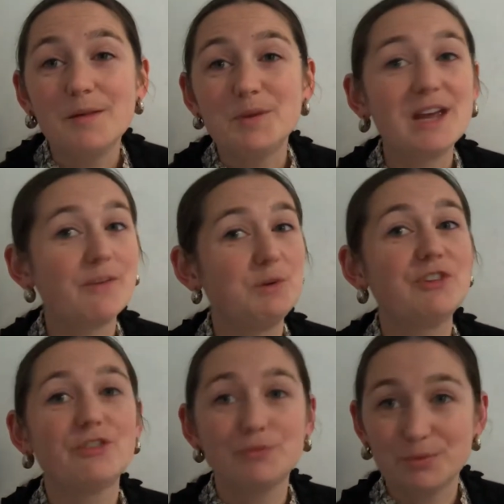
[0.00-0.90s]
because we
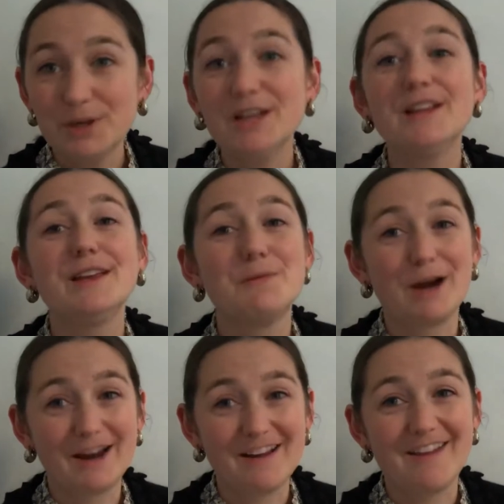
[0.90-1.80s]
just really
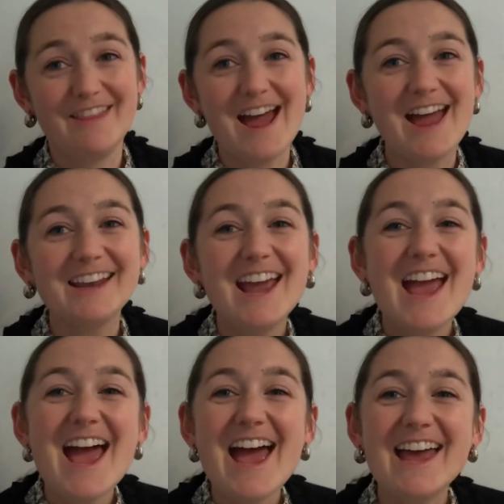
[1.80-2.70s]
work on that.
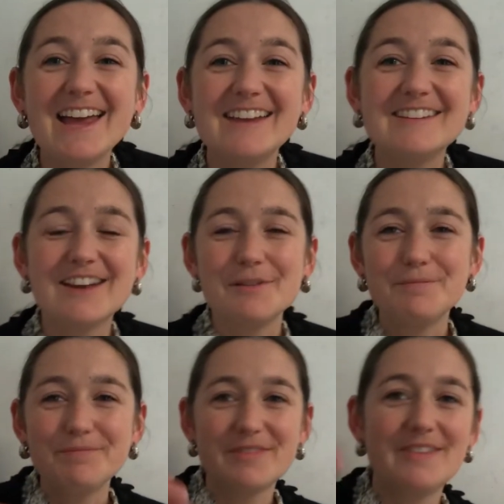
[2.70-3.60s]
And
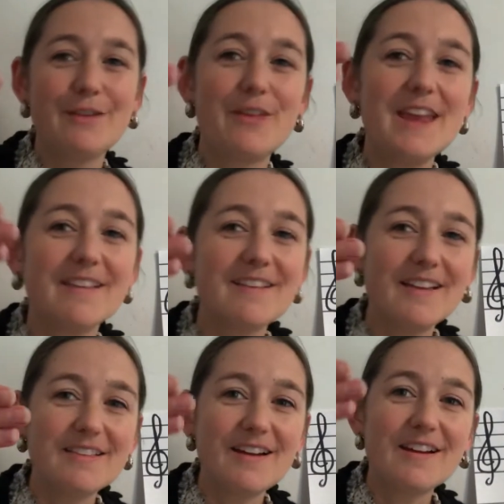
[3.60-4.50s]
so the hand
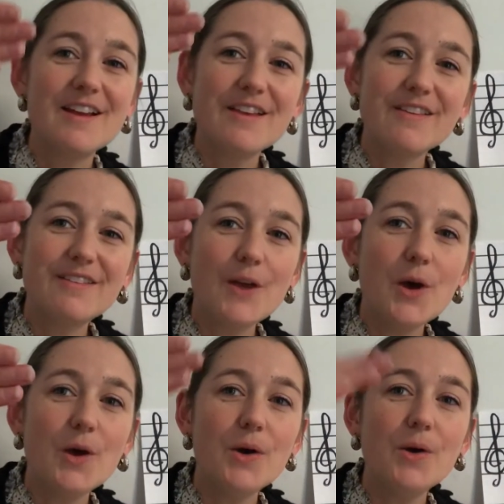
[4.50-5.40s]
signs are
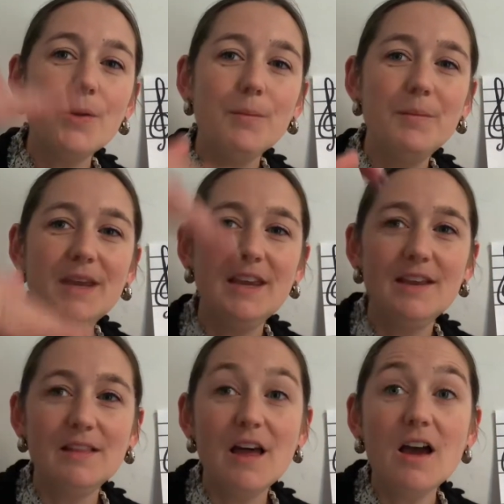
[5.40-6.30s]
so,
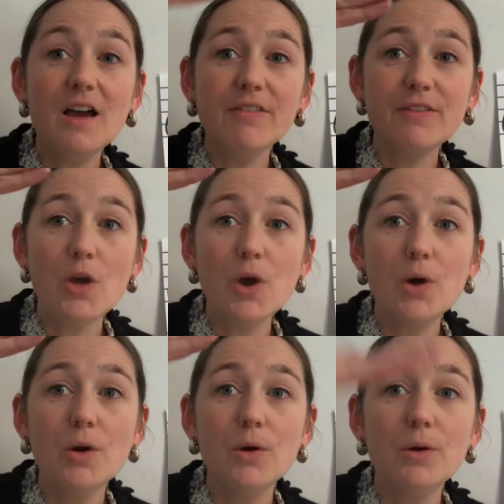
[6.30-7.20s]
mi, la,
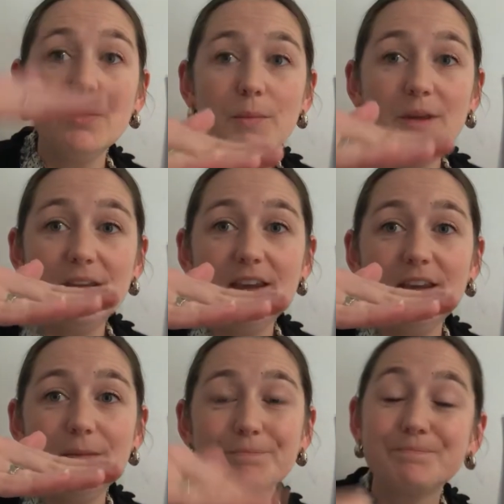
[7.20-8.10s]
so,
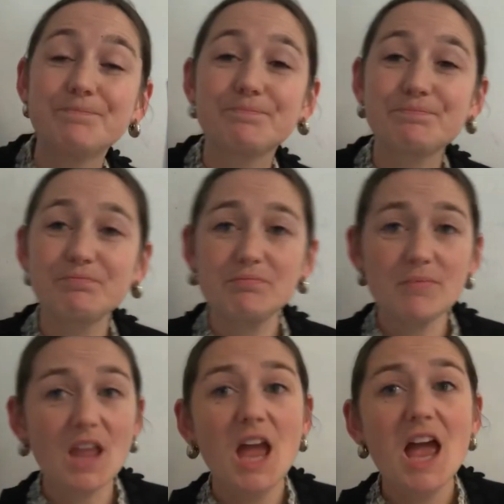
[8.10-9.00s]
mi.
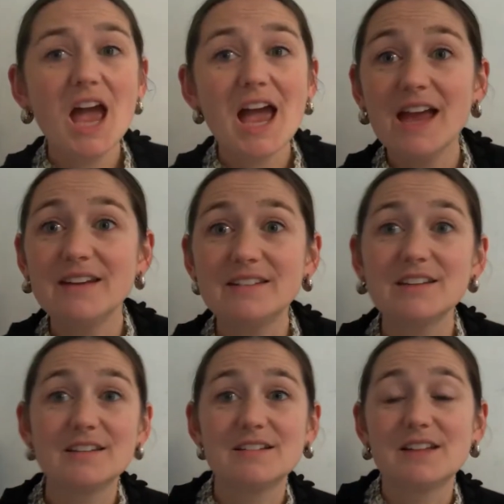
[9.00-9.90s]
And
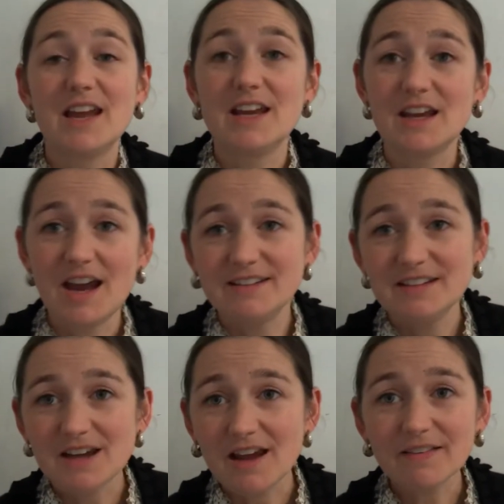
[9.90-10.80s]
I
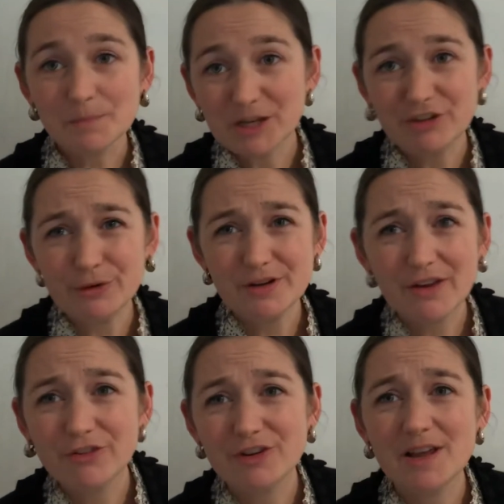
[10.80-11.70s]
didn't ask my children
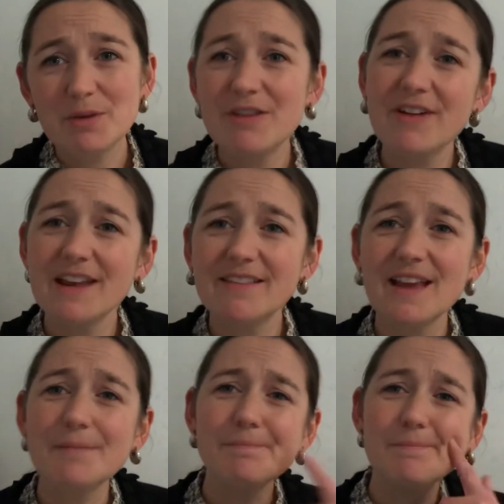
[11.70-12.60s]
yesterday, but if I had said,